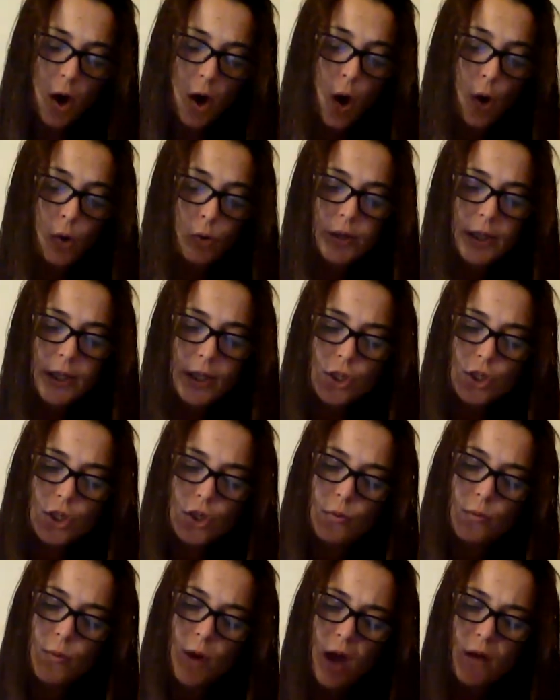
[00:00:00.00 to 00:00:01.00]
Only
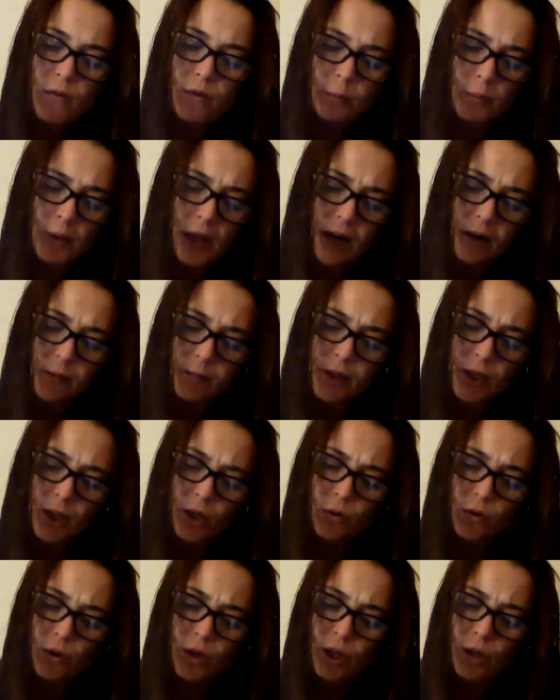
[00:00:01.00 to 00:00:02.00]
too well, replied
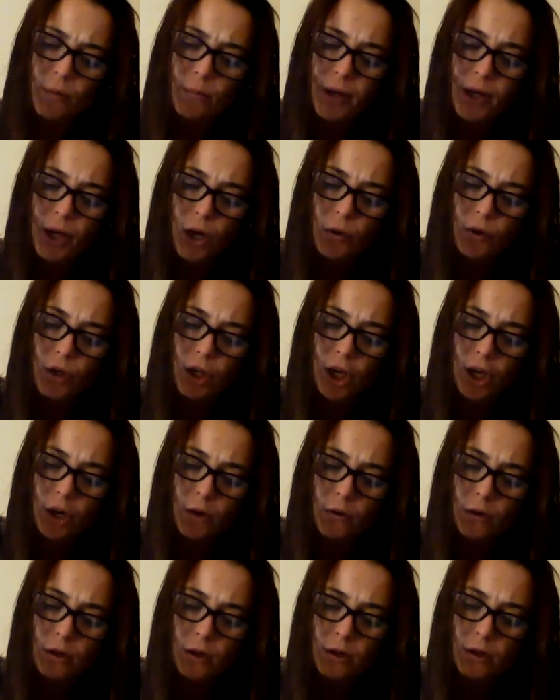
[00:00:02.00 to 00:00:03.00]

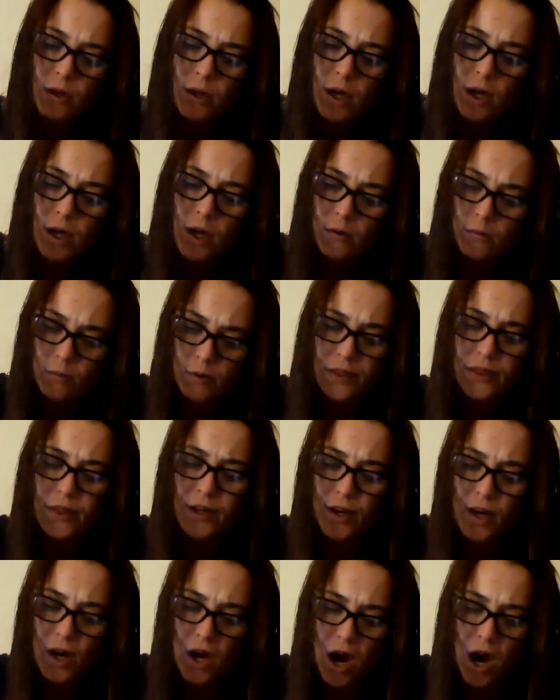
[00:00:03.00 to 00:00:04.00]
Pinocchio, with
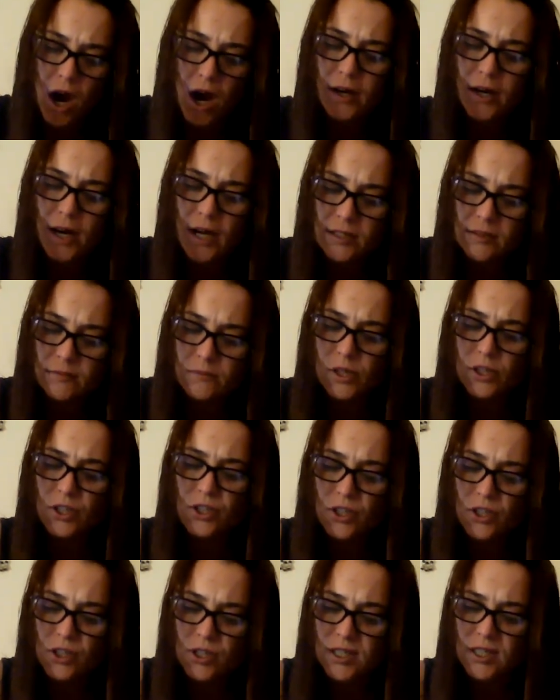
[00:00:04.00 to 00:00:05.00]
a nod as
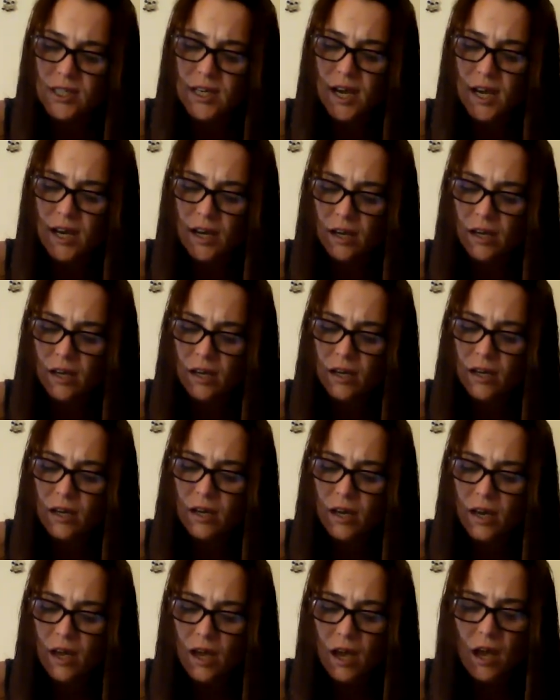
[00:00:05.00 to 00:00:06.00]
much as to say,
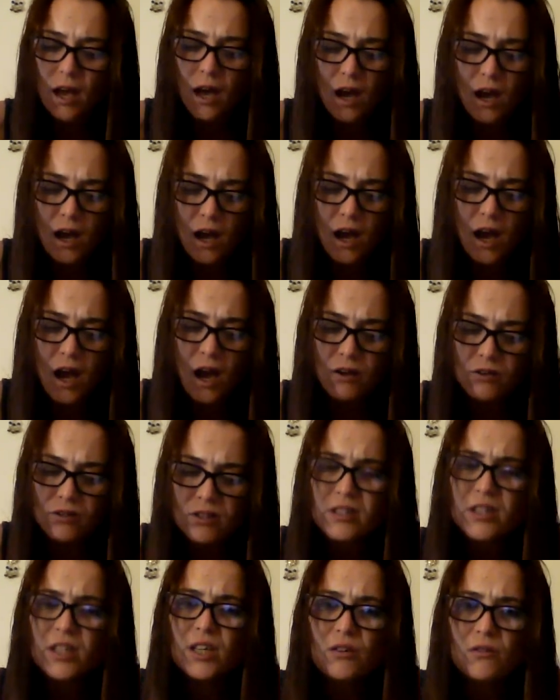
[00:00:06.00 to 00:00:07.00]
I'll
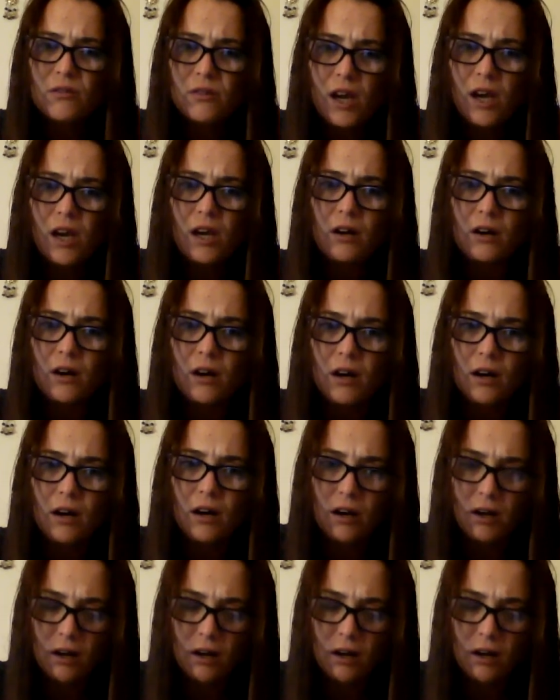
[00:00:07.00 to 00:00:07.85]
see you later.